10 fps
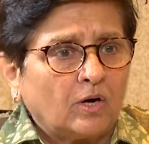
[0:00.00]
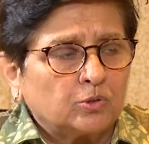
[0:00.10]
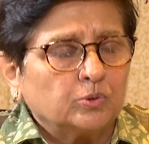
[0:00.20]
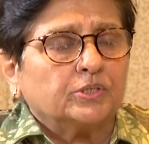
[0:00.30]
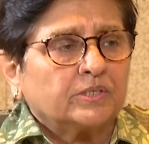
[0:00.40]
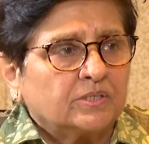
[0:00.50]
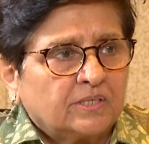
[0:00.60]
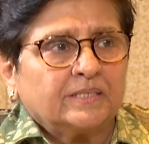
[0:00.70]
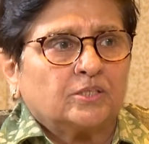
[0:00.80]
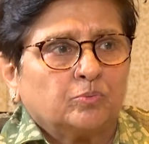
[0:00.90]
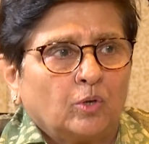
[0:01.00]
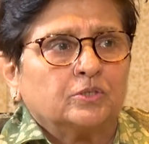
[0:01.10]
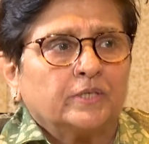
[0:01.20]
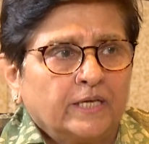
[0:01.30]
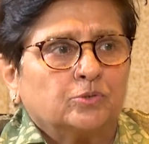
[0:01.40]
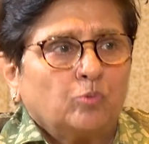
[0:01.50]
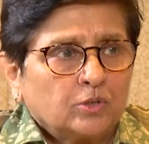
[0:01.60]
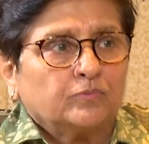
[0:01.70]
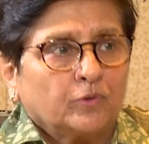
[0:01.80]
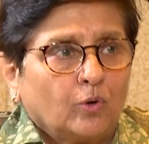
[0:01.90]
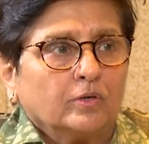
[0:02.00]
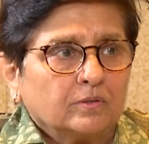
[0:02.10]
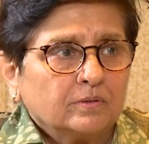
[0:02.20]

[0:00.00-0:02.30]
to success was it was for all.